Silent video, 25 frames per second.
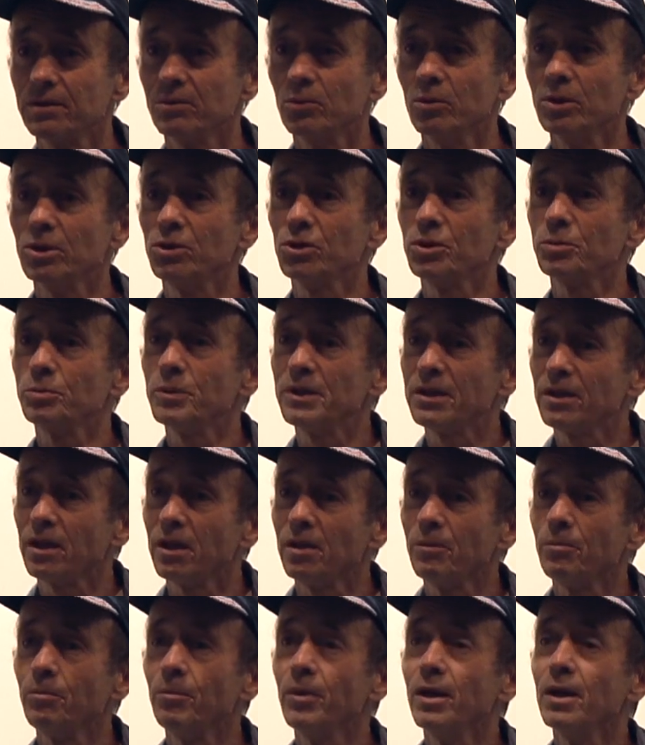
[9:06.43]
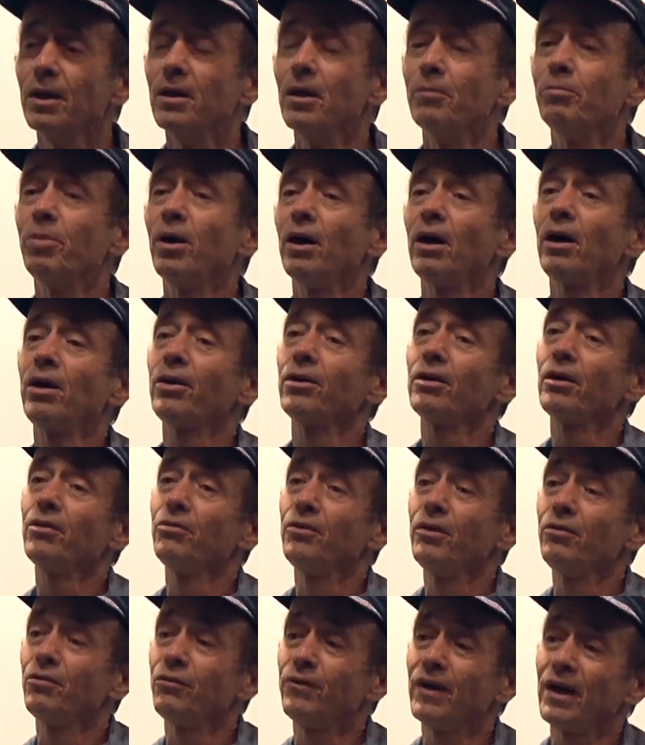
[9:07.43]
which has become part
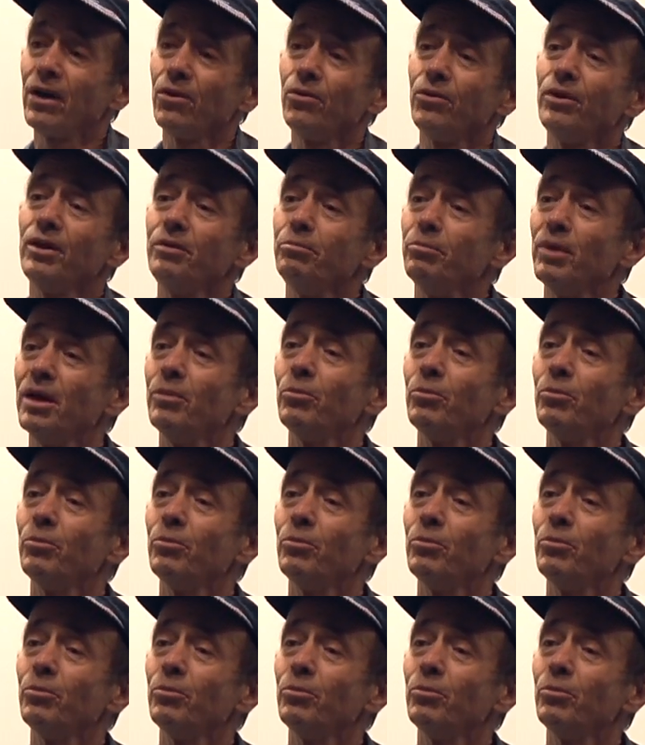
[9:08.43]
of the founding